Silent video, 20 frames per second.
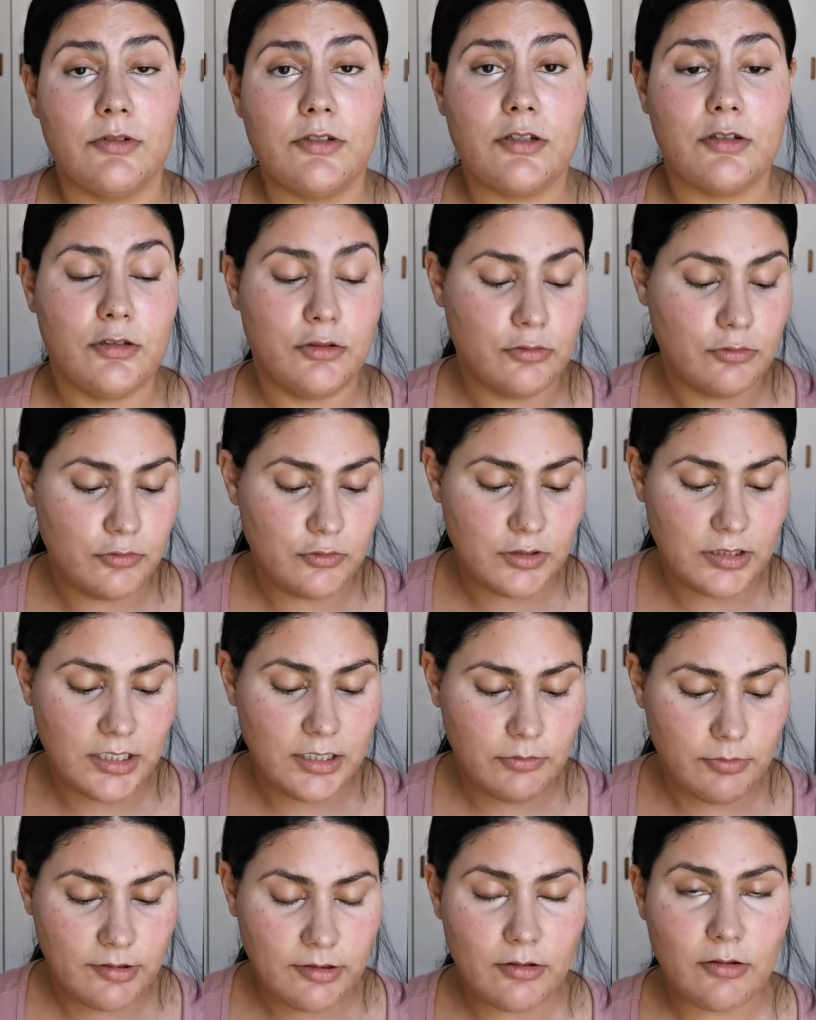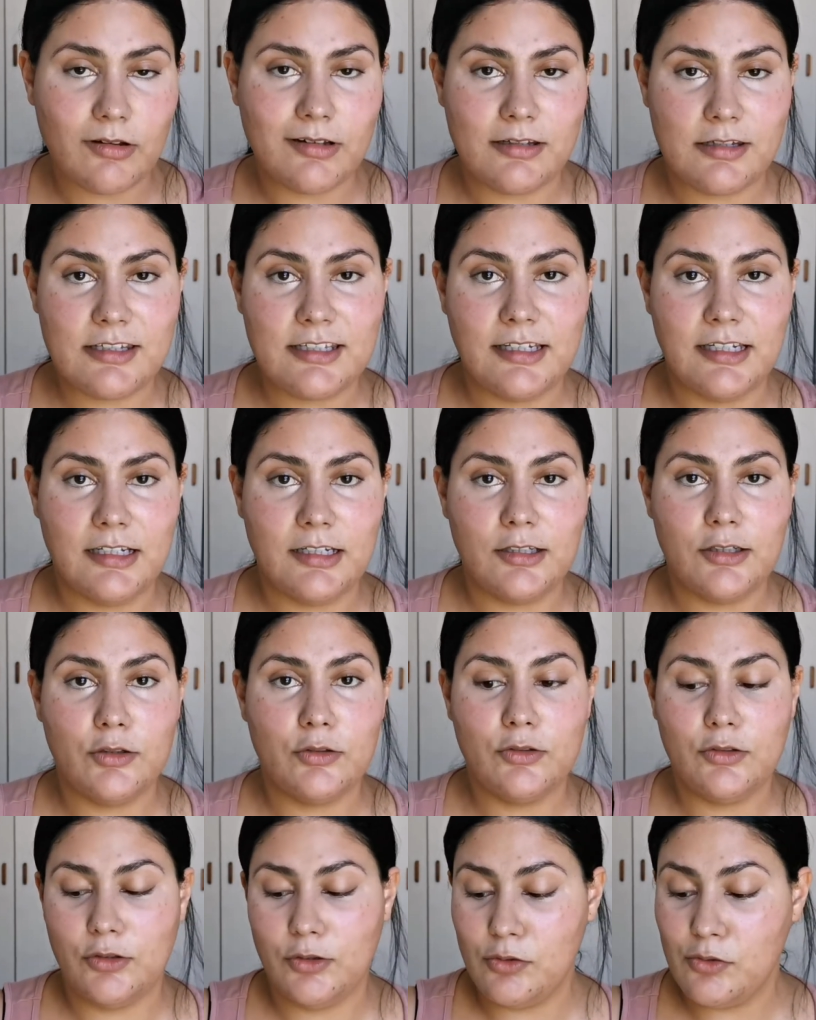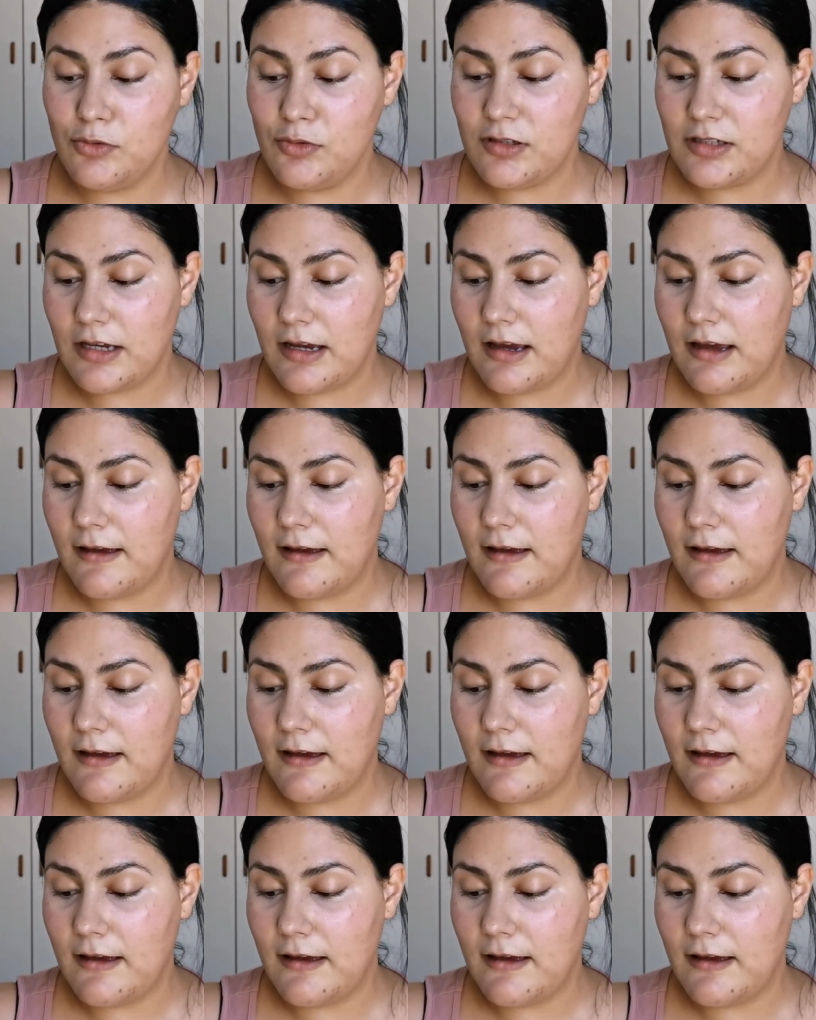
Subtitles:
So usually with concealer you'd use